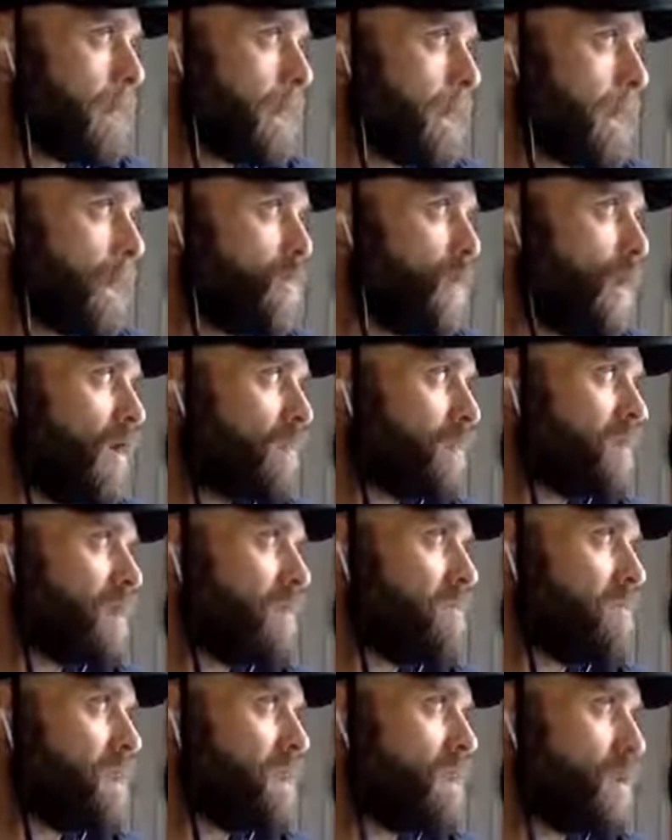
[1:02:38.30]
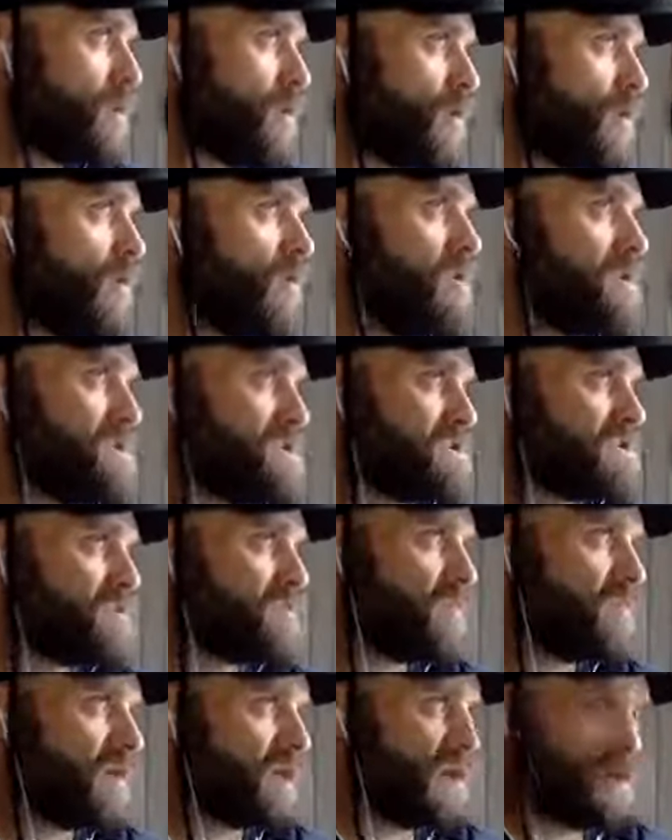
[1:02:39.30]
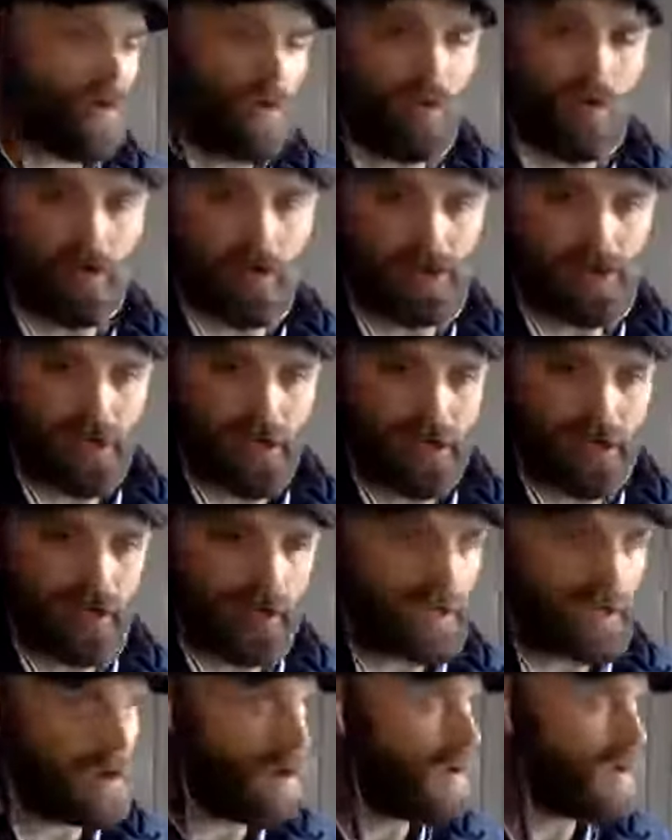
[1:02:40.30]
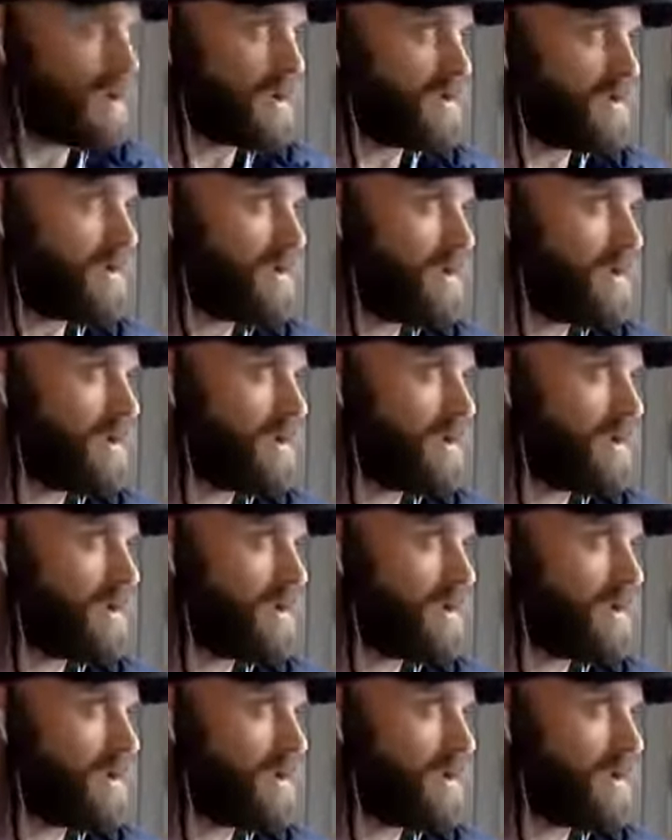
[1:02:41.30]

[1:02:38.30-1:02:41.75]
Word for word: And why would that be encouraged by a court in Ireland?